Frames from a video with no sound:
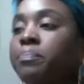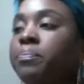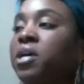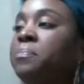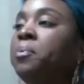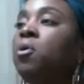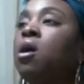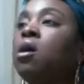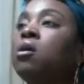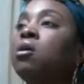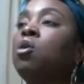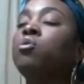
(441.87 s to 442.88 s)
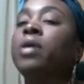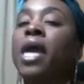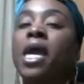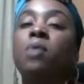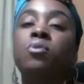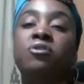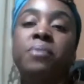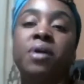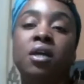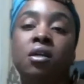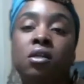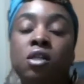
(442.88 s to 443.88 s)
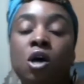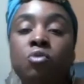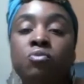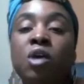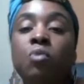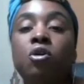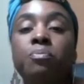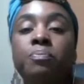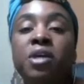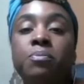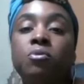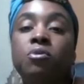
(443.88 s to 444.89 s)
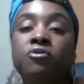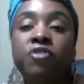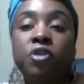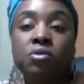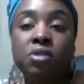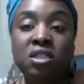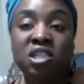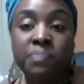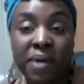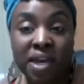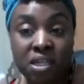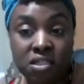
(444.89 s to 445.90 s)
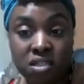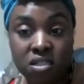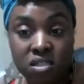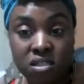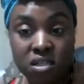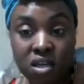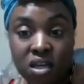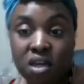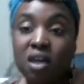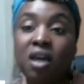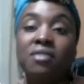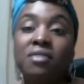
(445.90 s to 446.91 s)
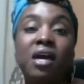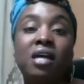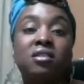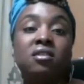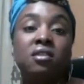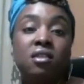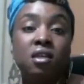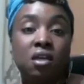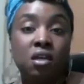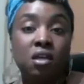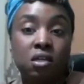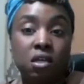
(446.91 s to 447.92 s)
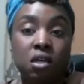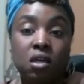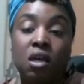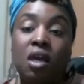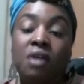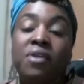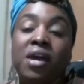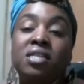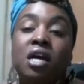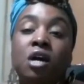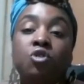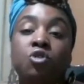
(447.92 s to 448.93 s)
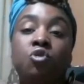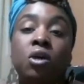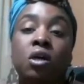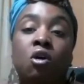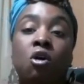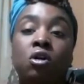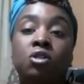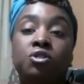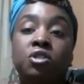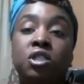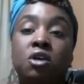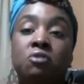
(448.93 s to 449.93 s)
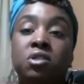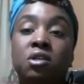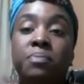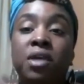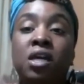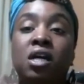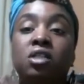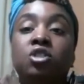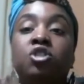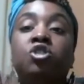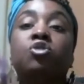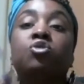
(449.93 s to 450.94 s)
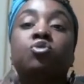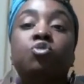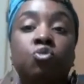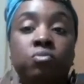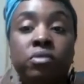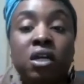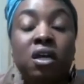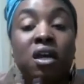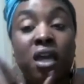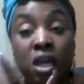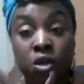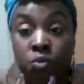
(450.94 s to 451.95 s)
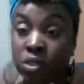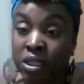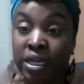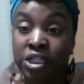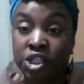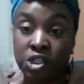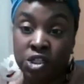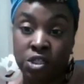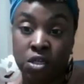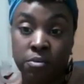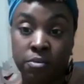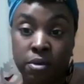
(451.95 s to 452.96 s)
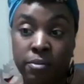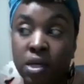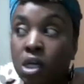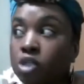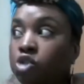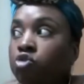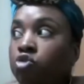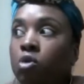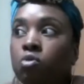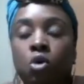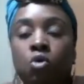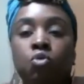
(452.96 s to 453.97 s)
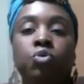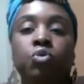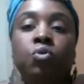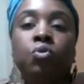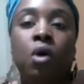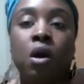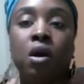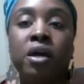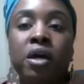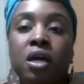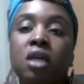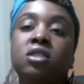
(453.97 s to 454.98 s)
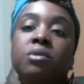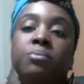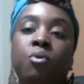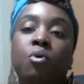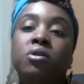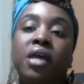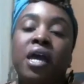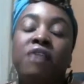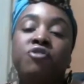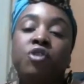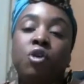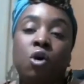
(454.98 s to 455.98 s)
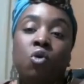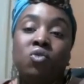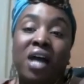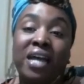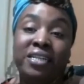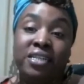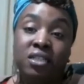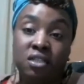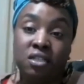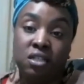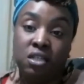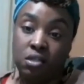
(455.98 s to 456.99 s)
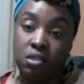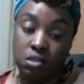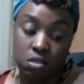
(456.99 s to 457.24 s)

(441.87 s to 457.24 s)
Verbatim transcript: of people aren't okay with being alone. They want people to fill these spaces. And that's the thing. And that's how you can cause yourself to be consumed in a relationship because you don't know who you are. It's important to have your own identity.